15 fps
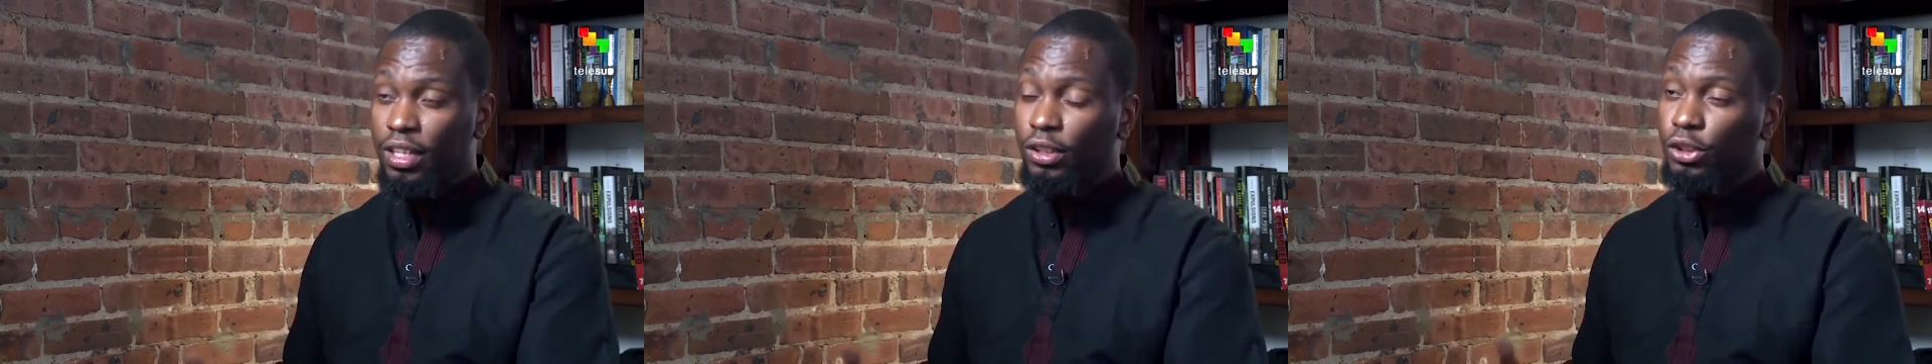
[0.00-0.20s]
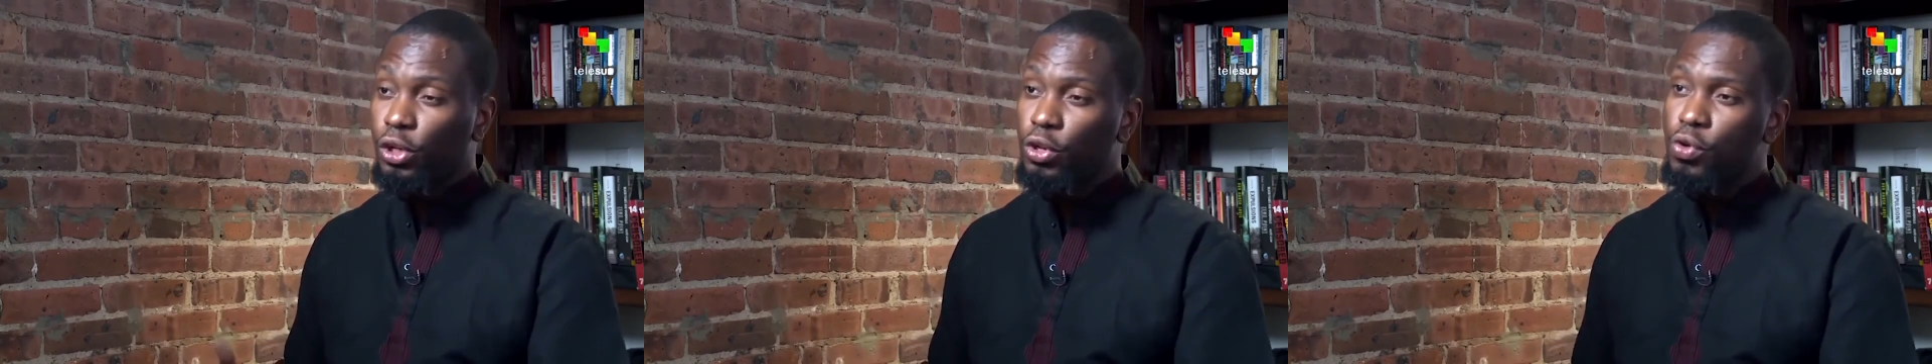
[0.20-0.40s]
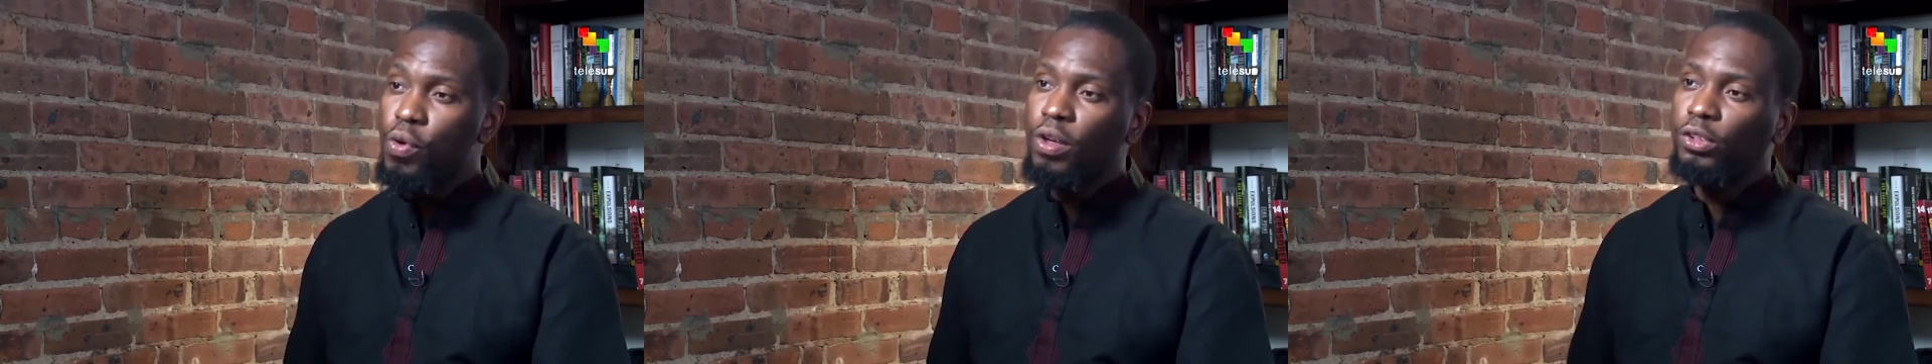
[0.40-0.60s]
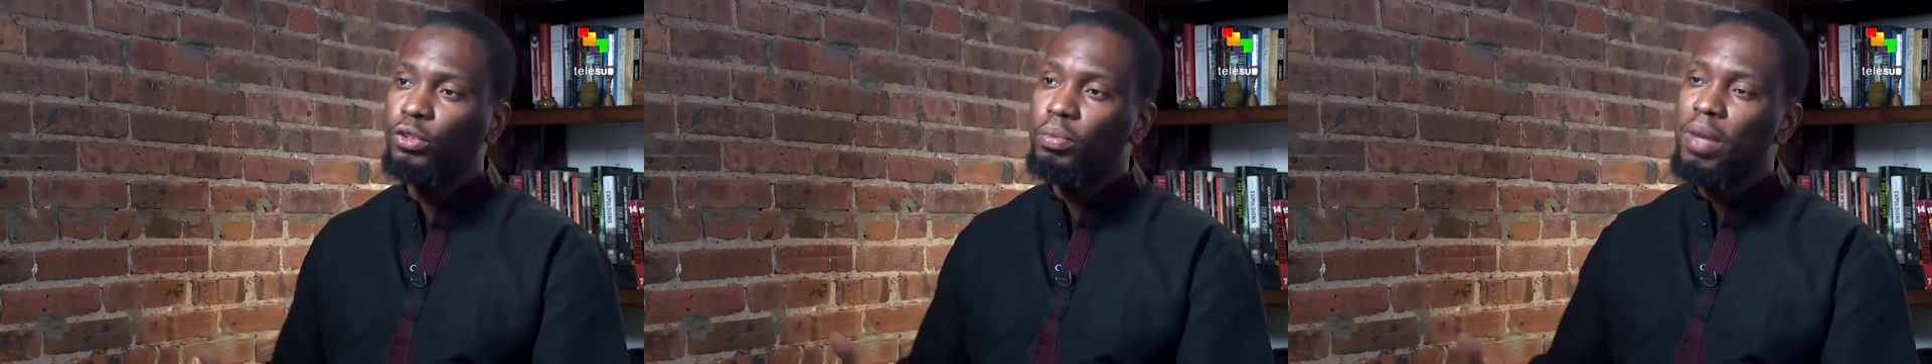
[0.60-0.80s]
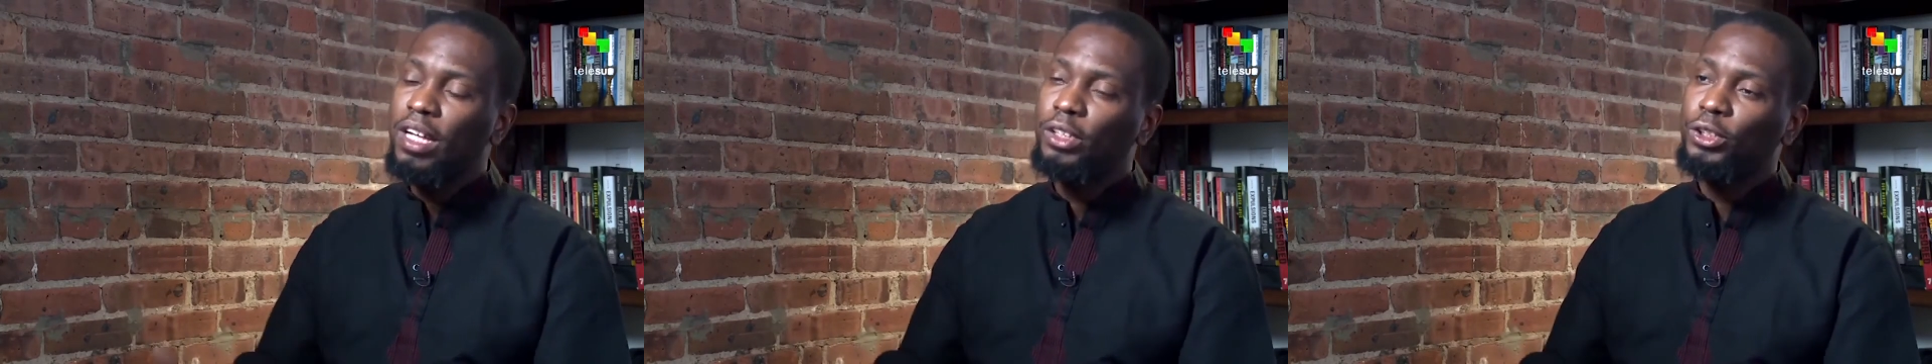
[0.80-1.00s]
So you want
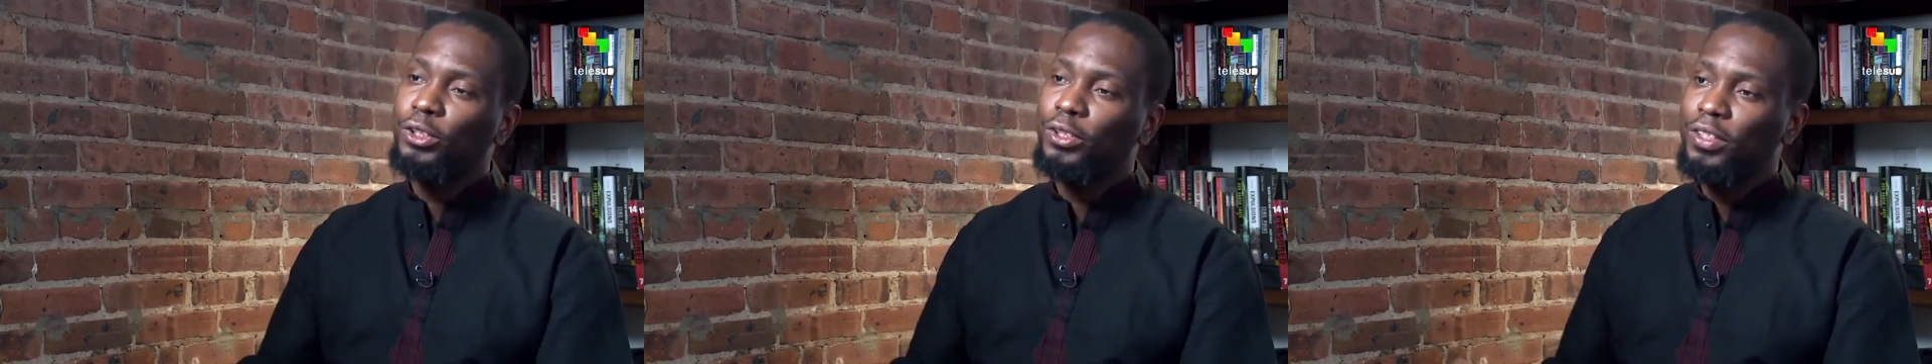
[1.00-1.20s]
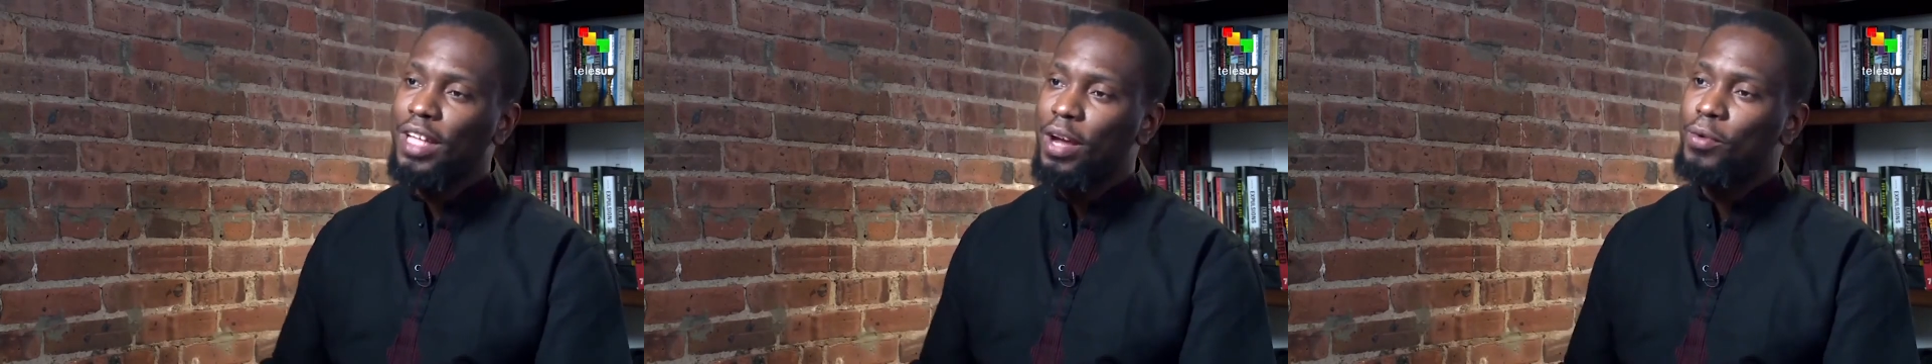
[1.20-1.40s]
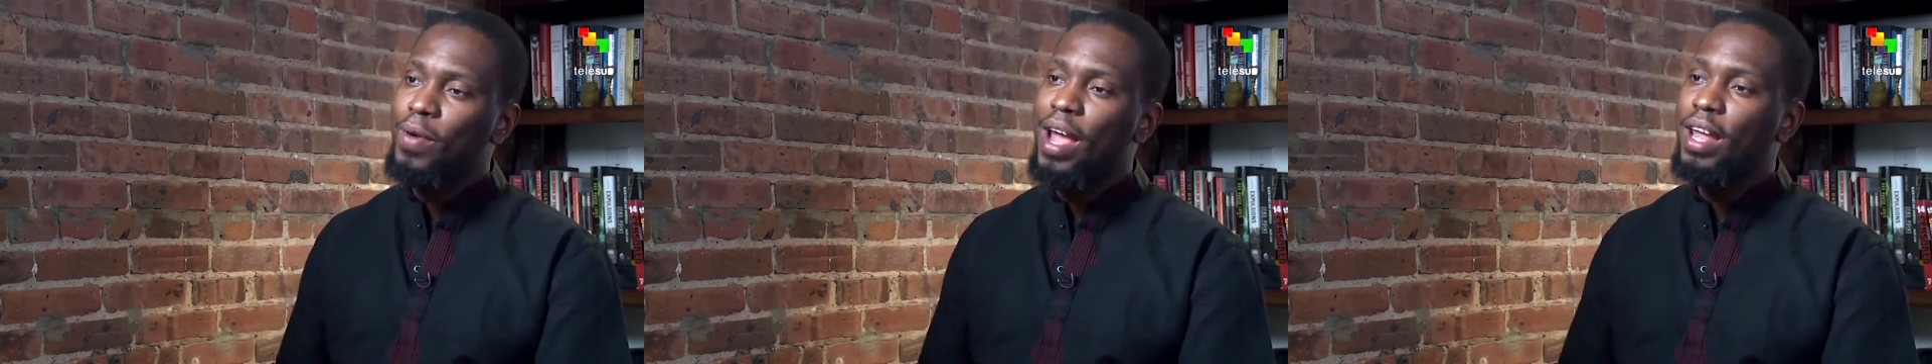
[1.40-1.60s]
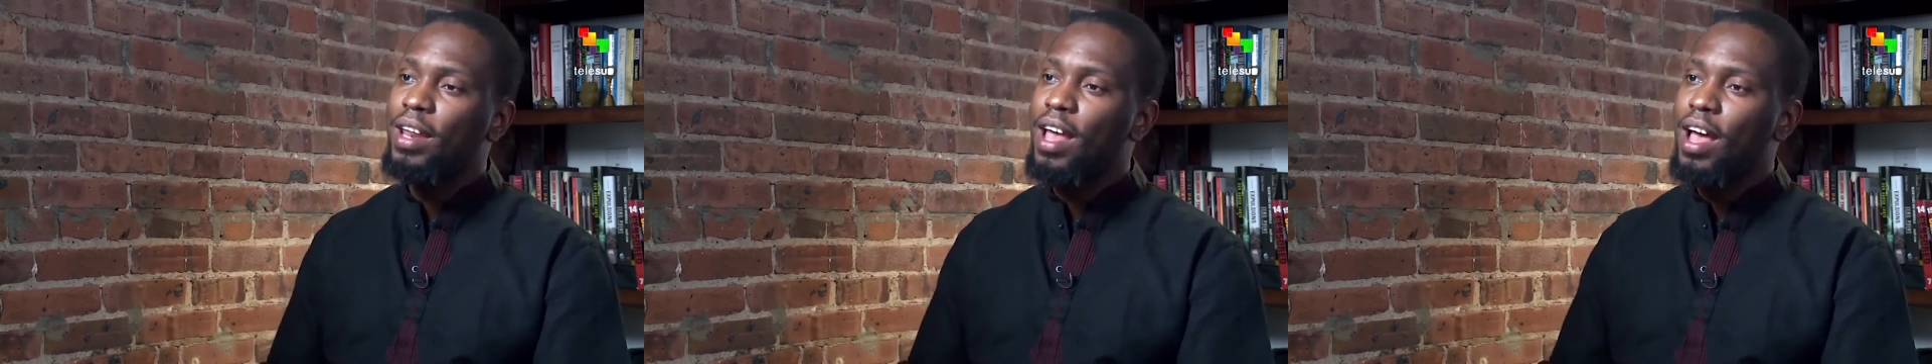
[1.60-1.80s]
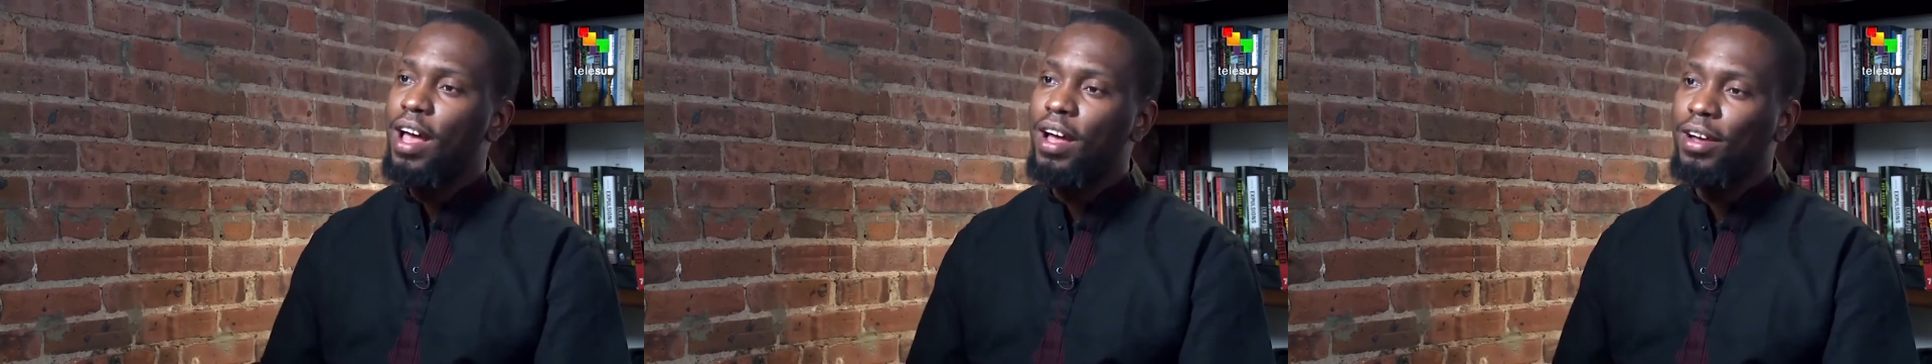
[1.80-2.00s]
to make sure that right
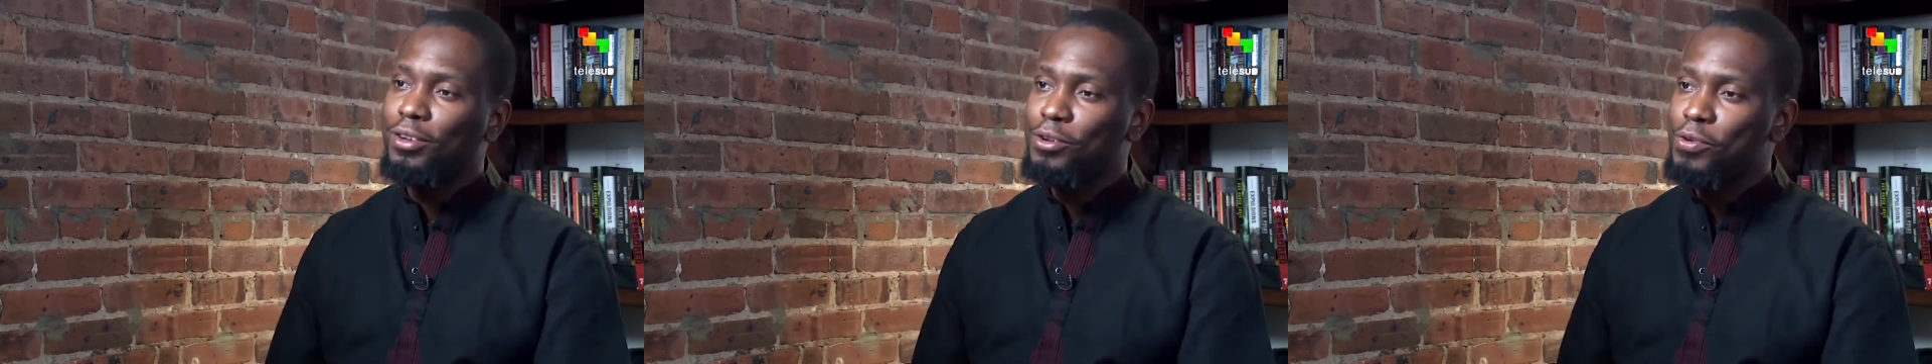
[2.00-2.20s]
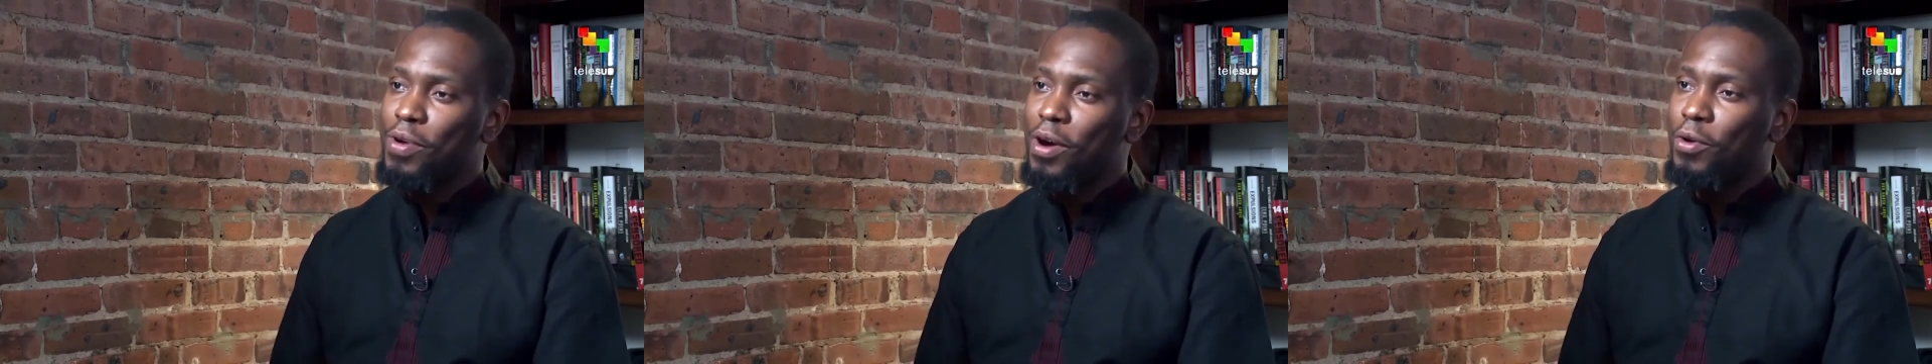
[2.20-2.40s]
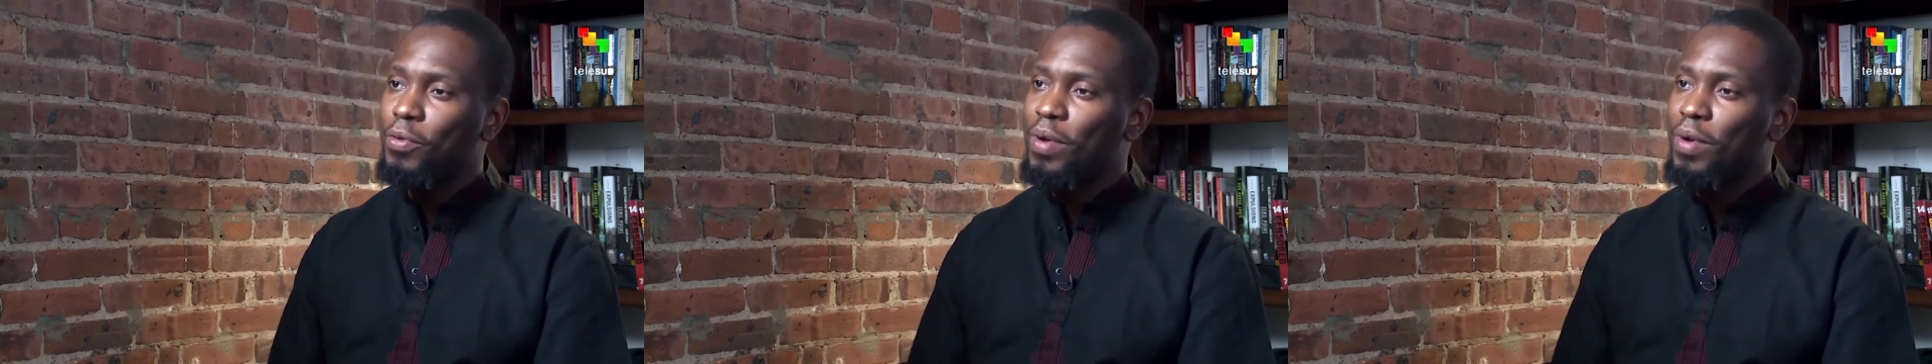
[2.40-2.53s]
now you are